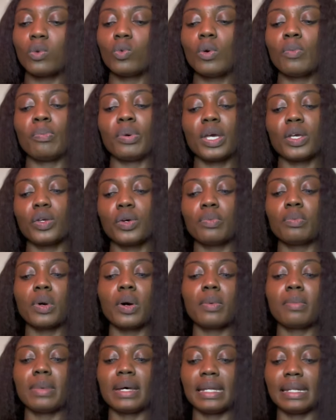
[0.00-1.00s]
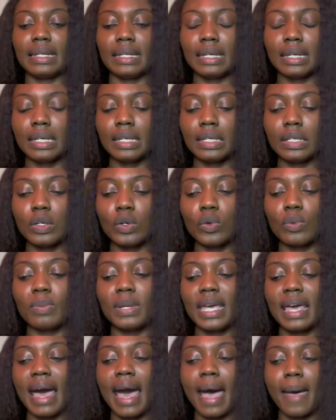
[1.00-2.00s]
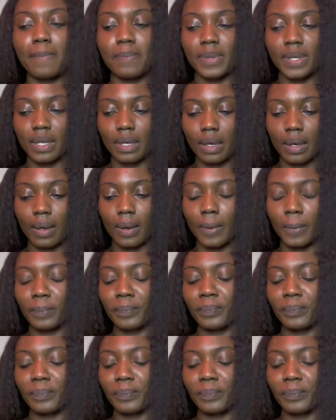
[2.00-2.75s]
It will pay you more money. You'll be happier.